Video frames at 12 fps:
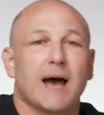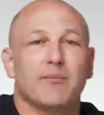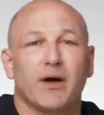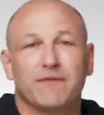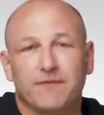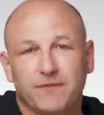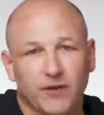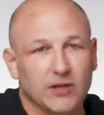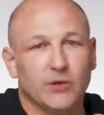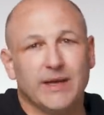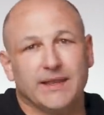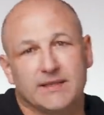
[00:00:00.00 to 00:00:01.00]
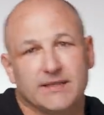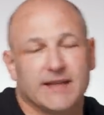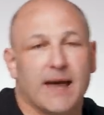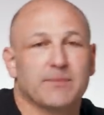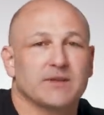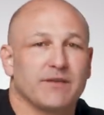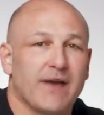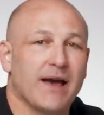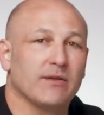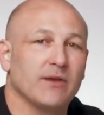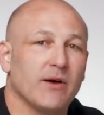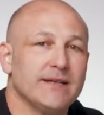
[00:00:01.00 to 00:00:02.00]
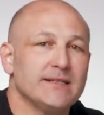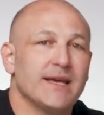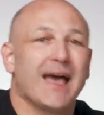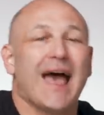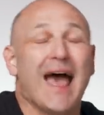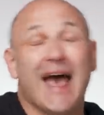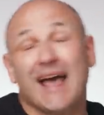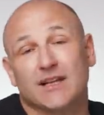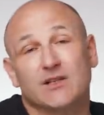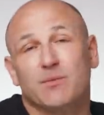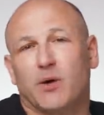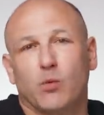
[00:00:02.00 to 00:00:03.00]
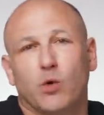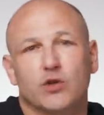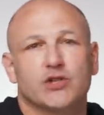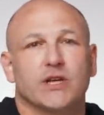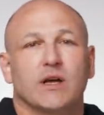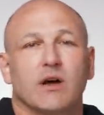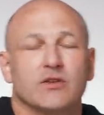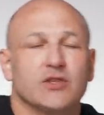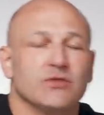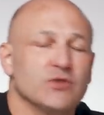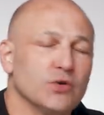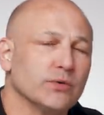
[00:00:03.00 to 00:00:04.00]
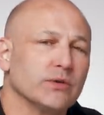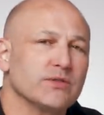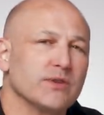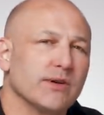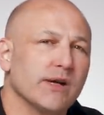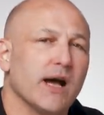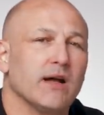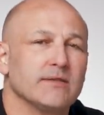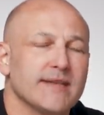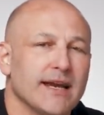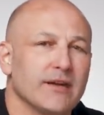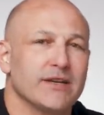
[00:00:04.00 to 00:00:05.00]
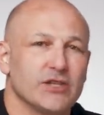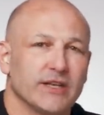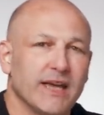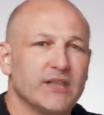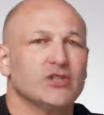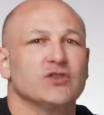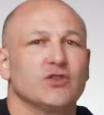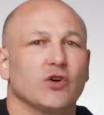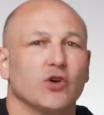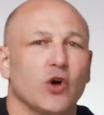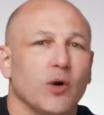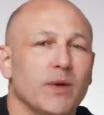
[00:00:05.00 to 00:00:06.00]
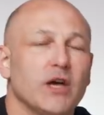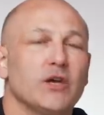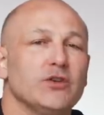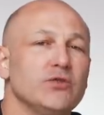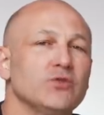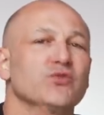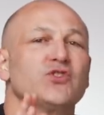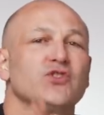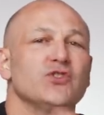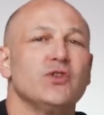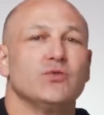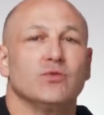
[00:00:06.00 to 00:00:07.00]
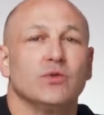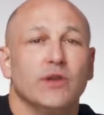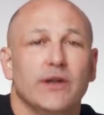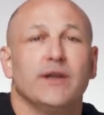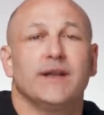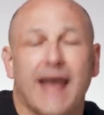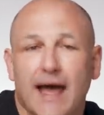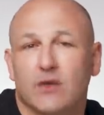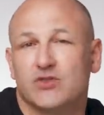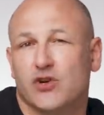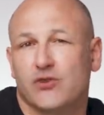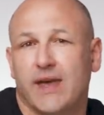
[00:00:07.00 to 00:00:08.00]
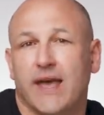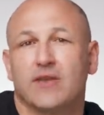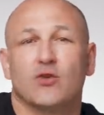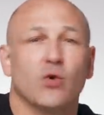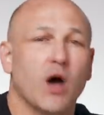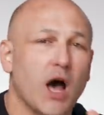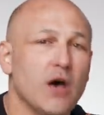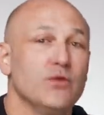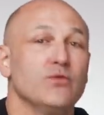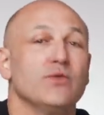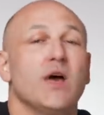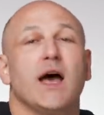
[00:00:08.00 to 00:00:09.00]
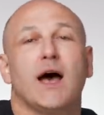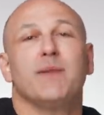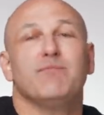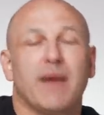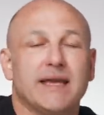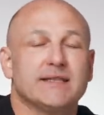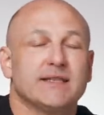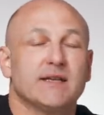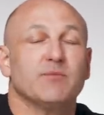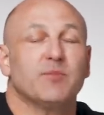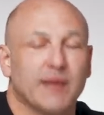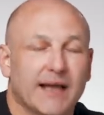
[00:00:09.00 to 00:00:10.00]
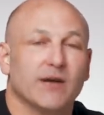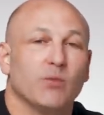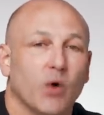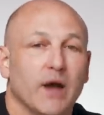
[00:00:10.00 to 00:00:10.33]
And by following the steps I've outlined and by watching our tutorials on KarlTaylorEducation.com, you'll soon learn how to create your own amazing black and